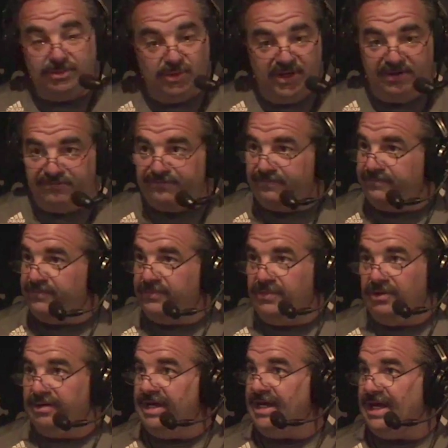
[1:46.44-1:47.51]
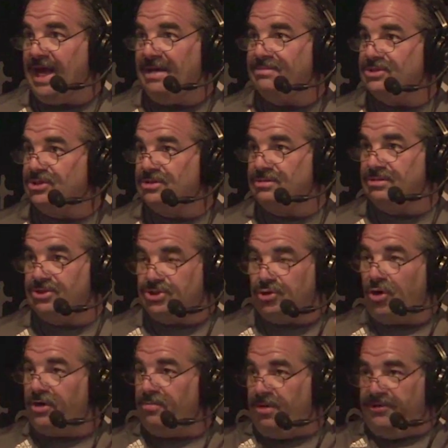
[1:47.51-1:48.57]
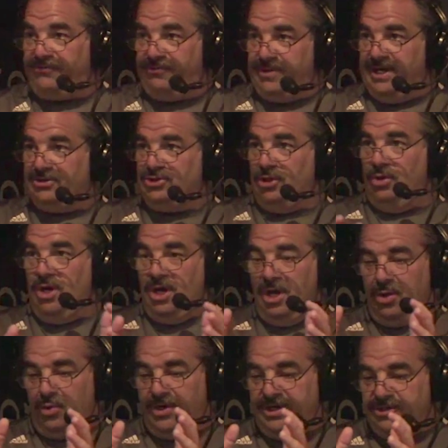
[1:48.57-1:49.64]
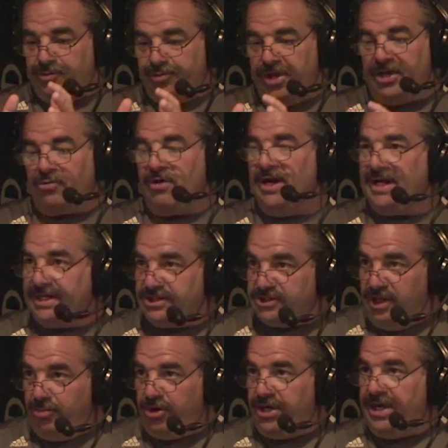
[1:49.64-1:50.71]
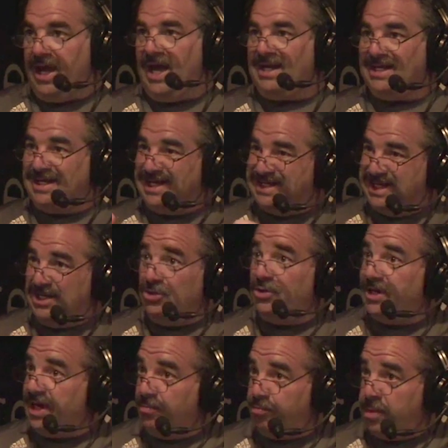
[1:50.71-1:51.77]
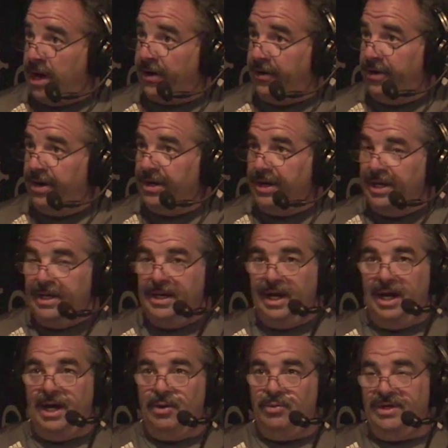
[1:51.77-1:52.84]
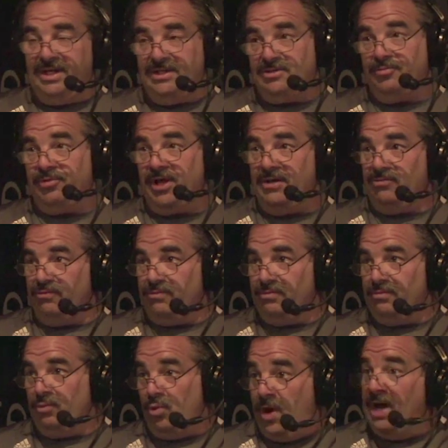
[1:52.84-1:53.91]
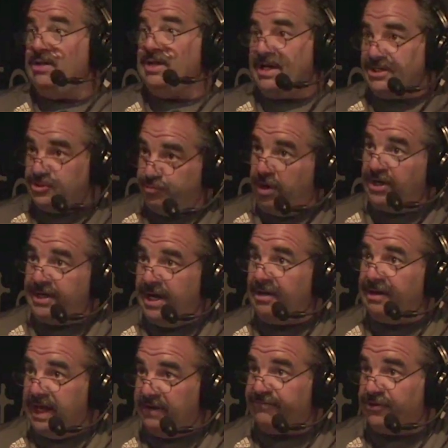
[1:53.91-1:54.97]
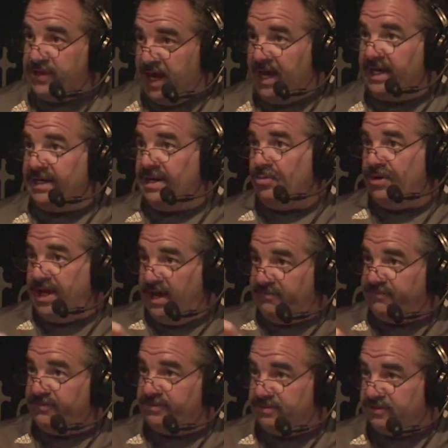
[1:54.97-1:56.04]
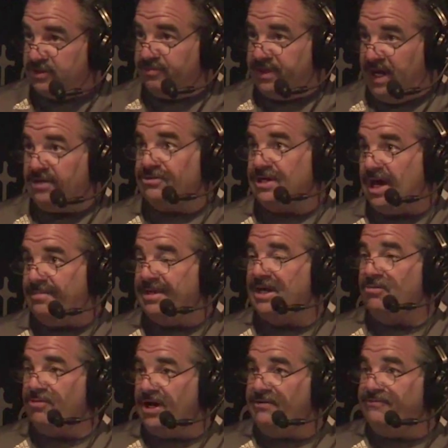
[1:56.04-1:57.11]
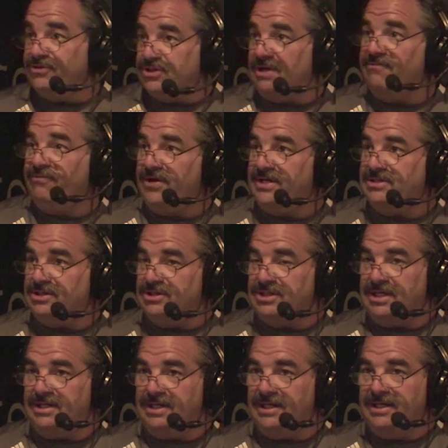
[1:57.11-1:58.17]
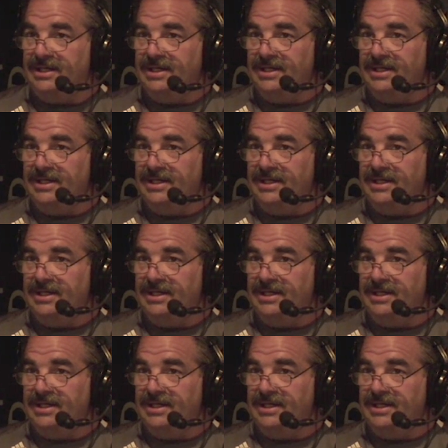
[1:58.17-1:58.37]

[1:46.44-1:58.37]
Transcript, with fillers: We have the league games start a month from now, so we need to play great against Liberty and continue to get better. We need to play well against Bucknell after that, and then we have some downtime to get ready for St. Francis, and